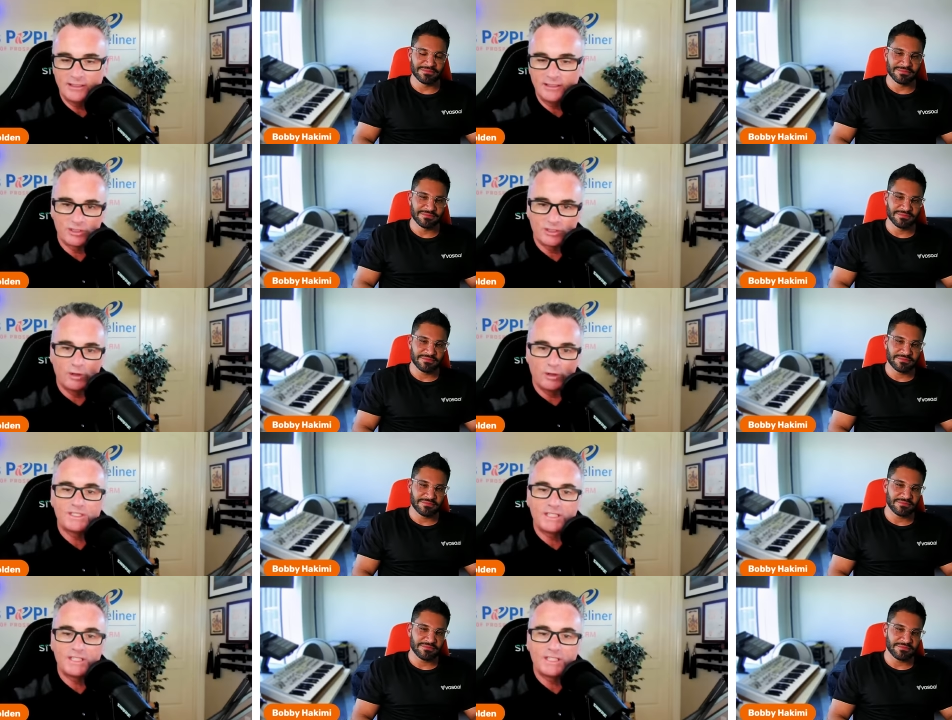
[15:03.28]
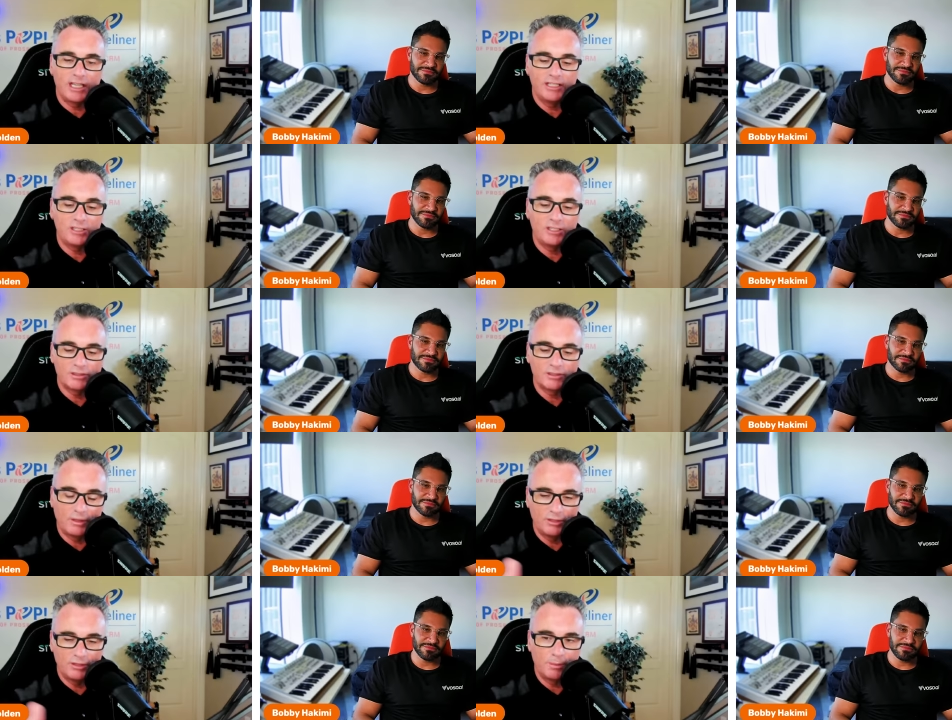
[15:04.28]
Speaker 1: there's always that danger when
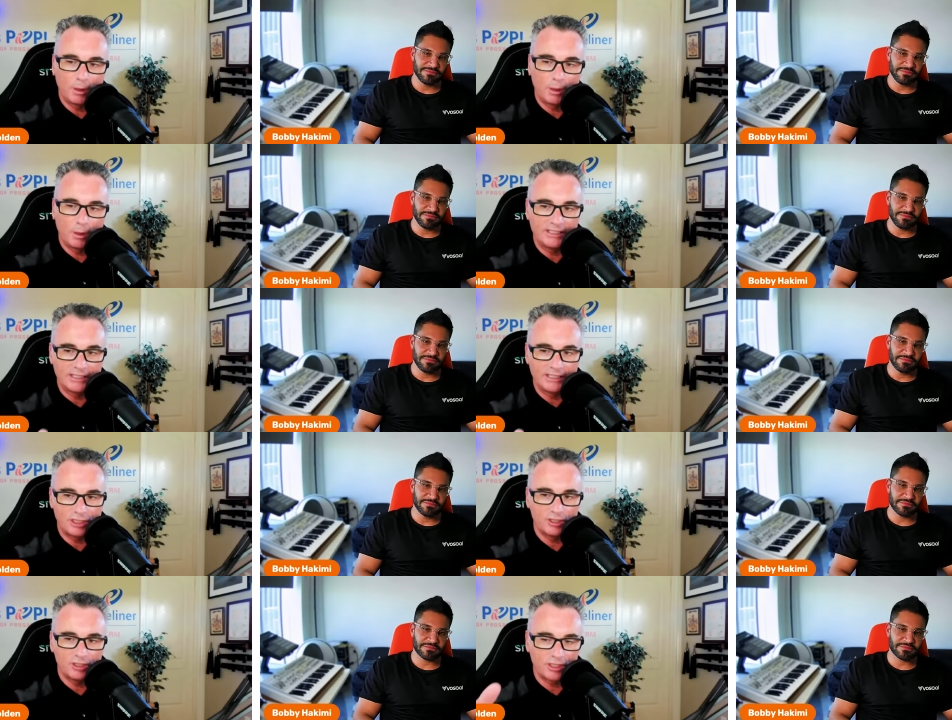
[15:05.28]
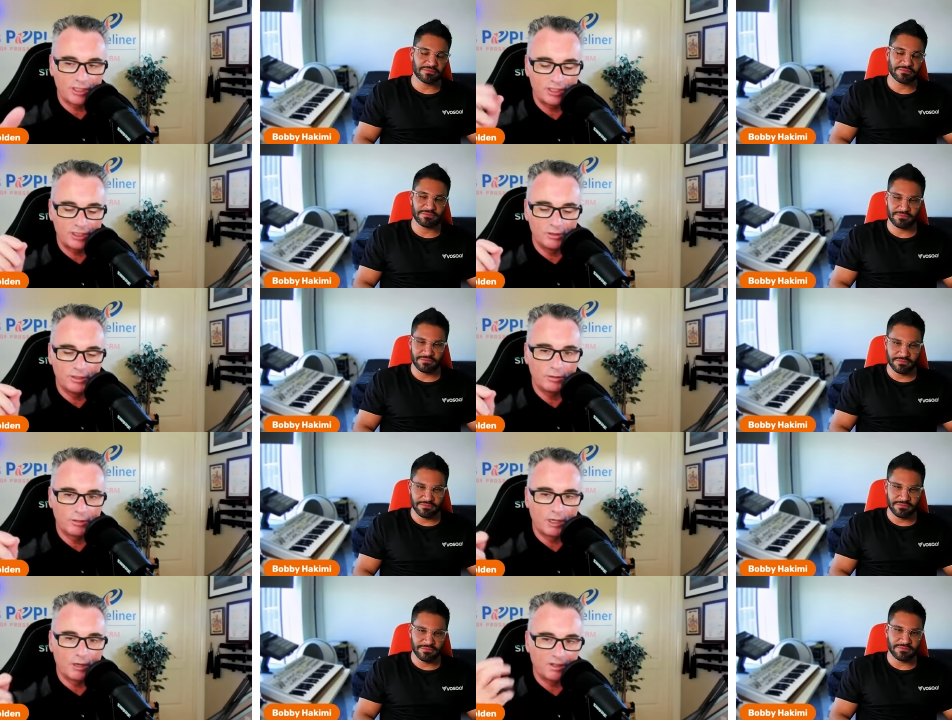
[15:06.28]
you implement it that you start to look
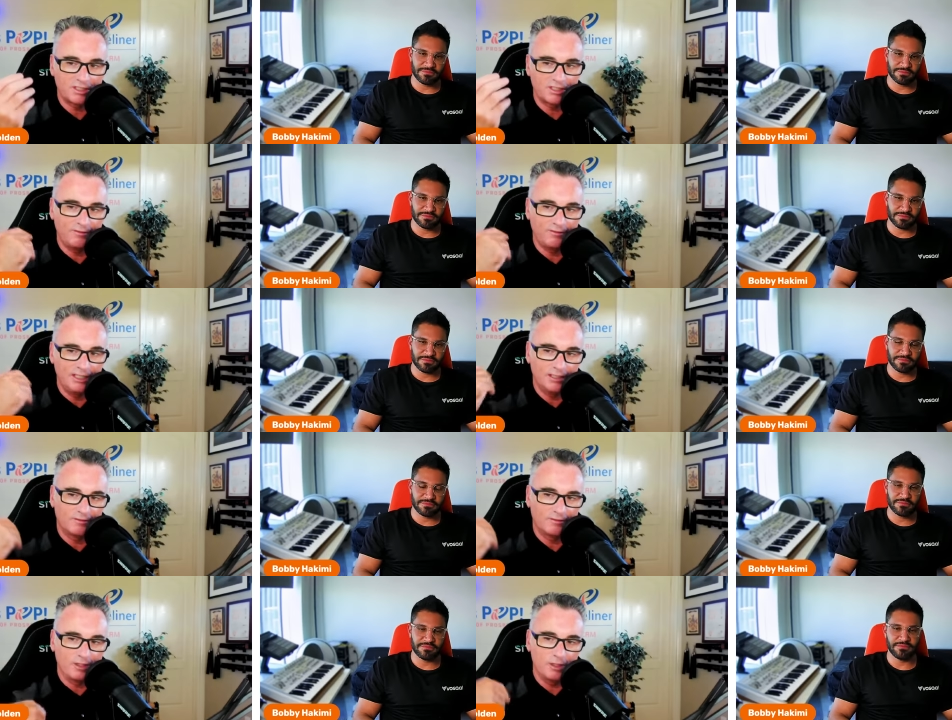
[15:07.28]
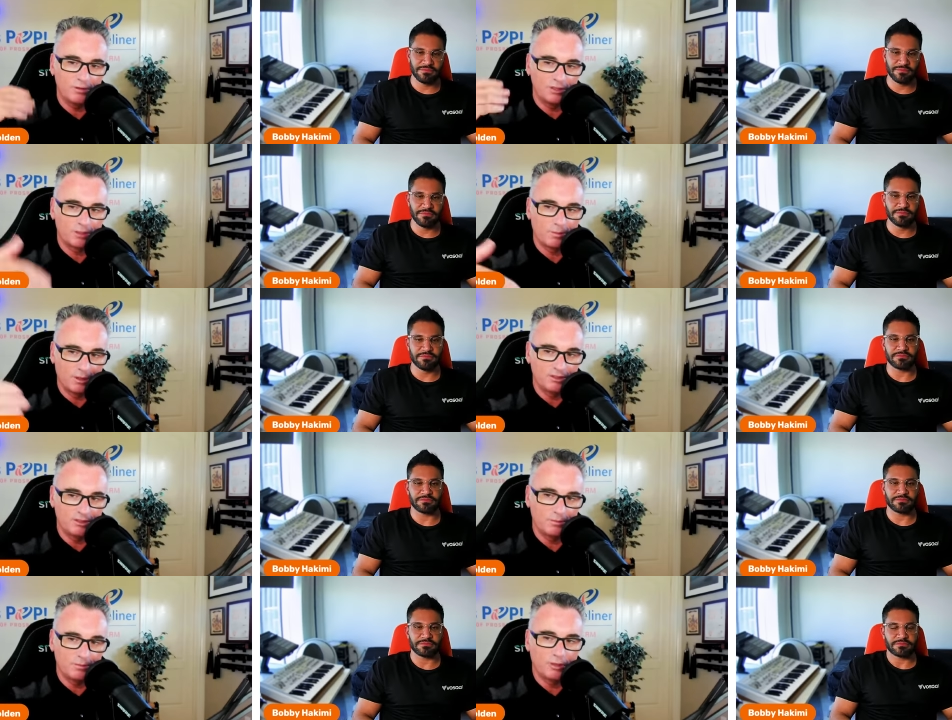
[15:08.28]
at what's convenient for you as opposed
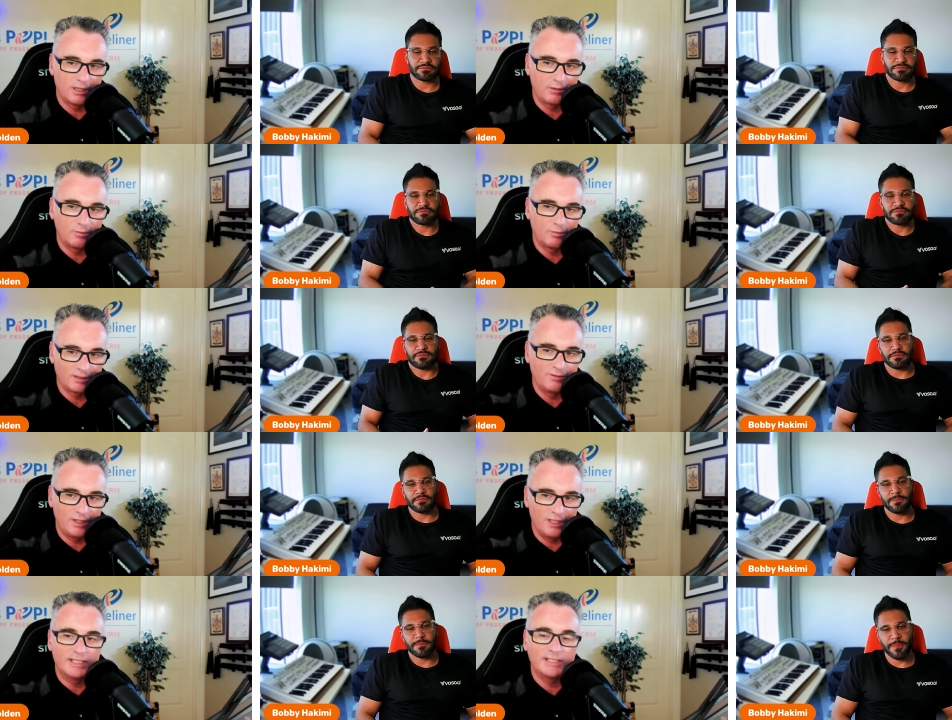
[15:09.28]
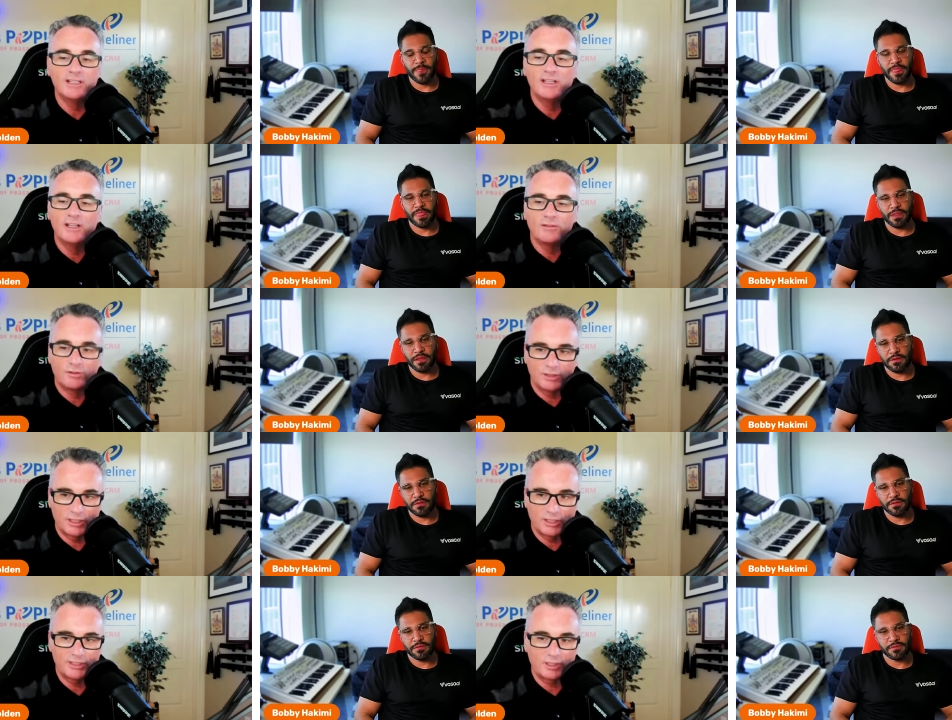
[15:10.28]
to looking what's convenient for the
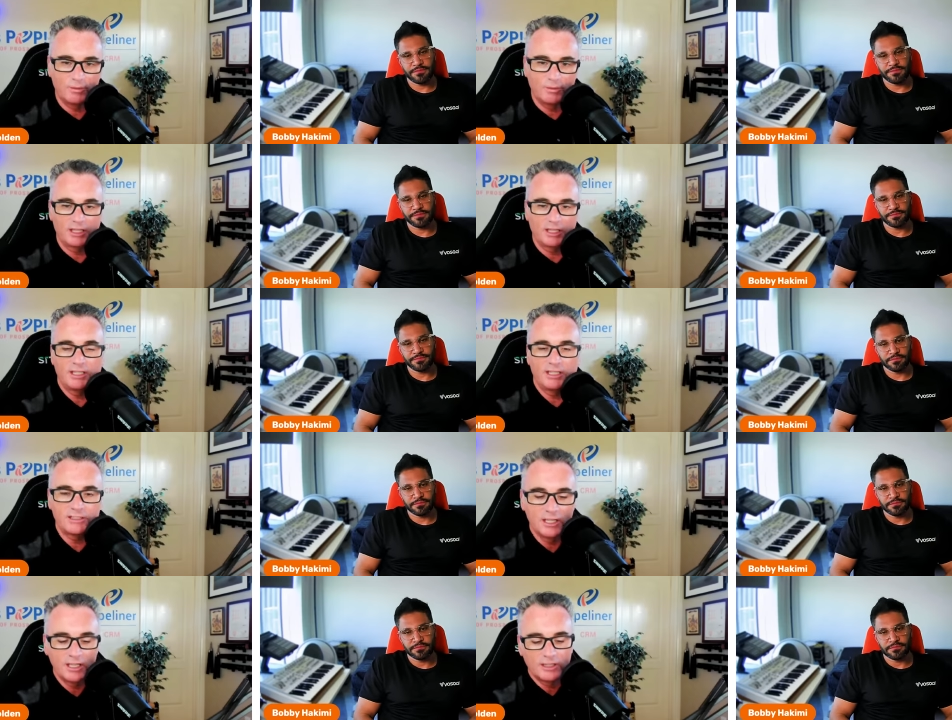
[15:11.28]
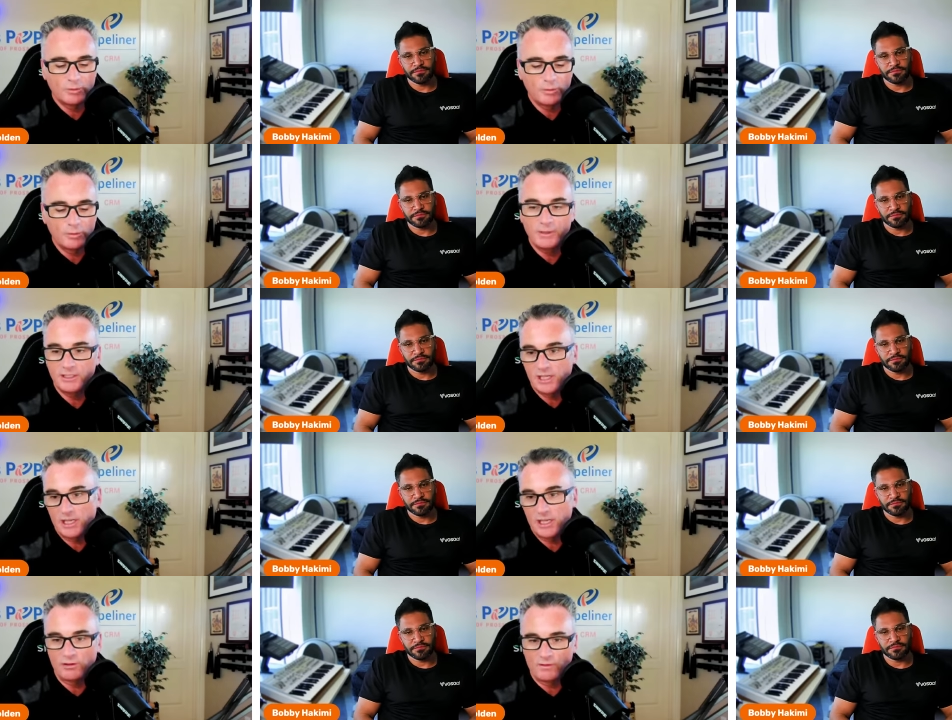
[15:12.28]
customer. And I think there will be a
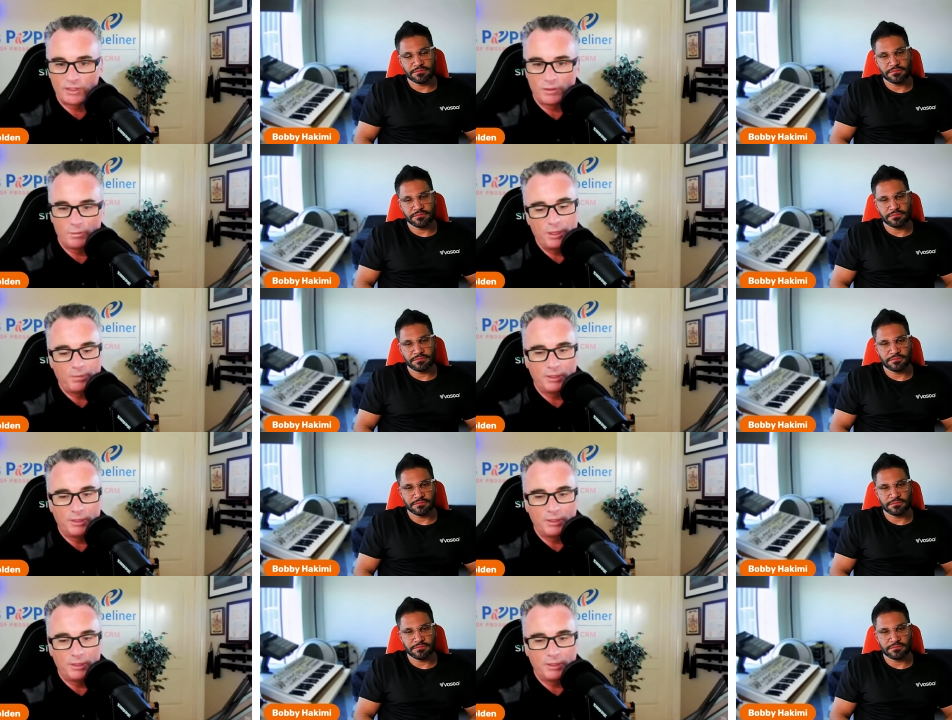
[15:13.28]
danger of some people